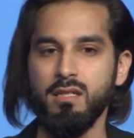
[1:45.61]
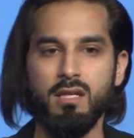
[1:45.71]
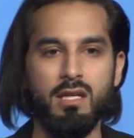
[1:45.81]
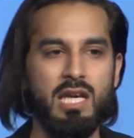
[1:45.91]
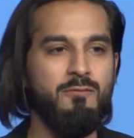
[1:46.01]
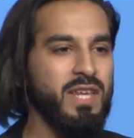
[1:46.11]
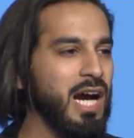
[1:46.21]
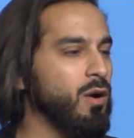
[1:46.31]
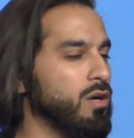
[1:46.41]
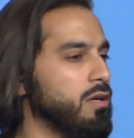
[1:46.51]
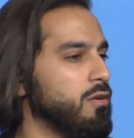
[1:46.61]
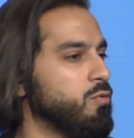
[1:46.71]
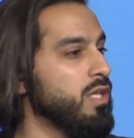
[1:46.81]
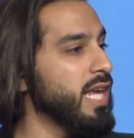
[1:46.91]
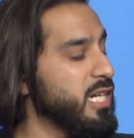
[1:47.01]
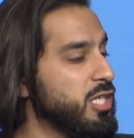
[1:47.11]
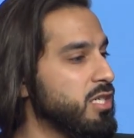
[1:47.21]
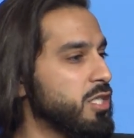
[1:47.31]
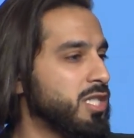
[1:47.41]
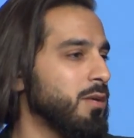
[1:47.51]
if in our
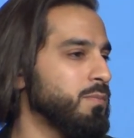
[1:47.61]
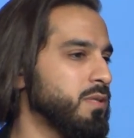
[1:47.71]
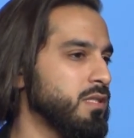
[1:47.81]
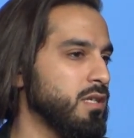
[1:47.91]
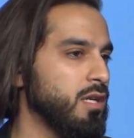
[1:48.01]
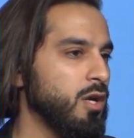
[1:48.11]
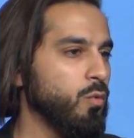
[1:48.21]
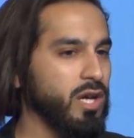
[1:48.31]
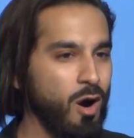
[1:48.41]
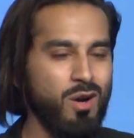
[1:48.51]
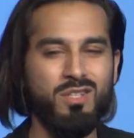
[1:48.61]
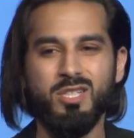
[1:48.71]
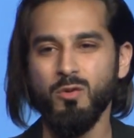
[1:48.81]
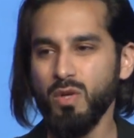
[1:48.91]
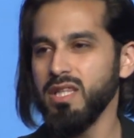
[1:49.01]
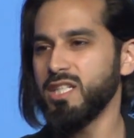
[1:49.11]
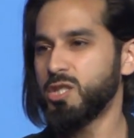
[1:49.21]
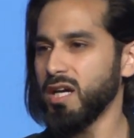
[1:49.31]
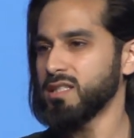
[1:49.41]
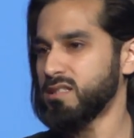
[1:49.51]
relationships we aren't really
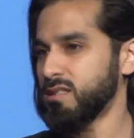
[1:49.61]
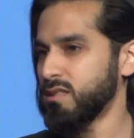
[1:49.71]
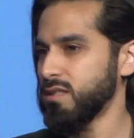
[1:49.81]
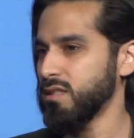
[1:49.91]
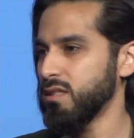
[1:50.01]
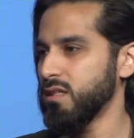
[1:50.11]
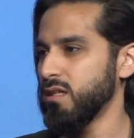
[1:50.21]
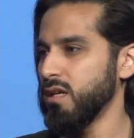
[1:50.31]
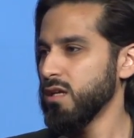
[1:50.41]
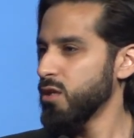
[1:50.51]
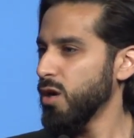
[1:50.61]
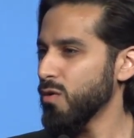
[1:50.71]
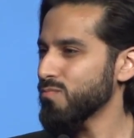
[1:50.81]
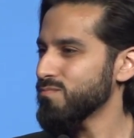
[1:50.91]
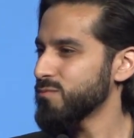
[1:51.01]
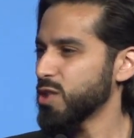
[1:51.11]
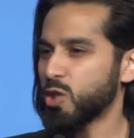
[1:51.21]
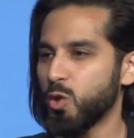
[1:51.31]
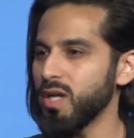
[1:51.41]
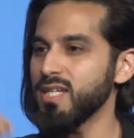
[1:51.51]
just? You know, to
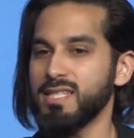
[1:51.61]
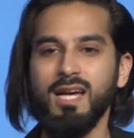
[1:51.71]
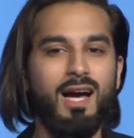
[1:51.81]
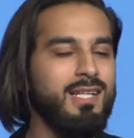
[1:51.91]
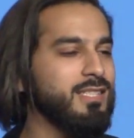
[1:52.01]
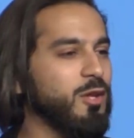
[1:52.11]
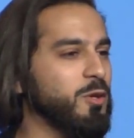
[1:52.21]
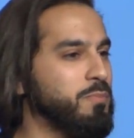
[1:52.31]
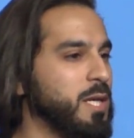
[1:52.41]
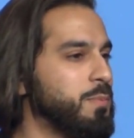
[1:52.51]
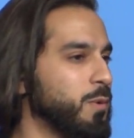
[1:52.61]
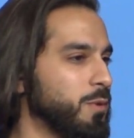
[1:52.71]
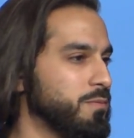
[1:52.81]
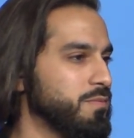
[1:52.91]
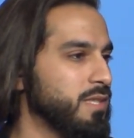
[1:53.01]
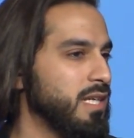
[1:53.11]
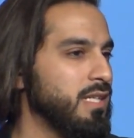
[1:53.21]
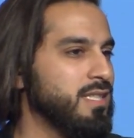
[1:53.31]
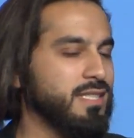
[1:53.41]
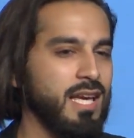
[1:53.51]
criticize other people,
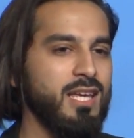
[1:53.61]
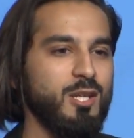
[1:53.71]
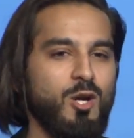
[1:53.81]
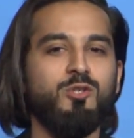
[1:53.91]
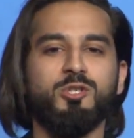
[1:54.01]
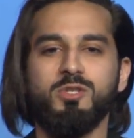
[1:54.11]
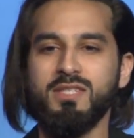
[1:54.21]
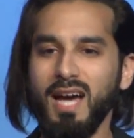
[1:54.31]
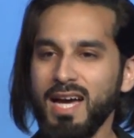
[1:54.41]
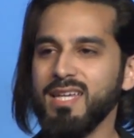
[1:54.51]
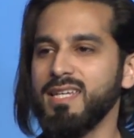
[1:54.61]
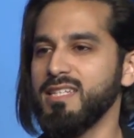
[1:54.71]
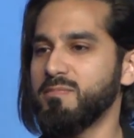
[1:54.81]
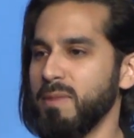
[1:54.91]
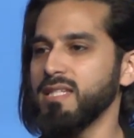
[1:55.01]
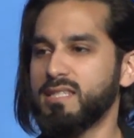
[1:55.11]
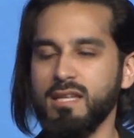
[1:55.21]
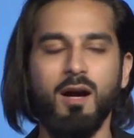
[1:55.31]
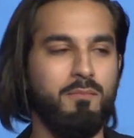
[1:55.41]
to say, you know, society is messed up,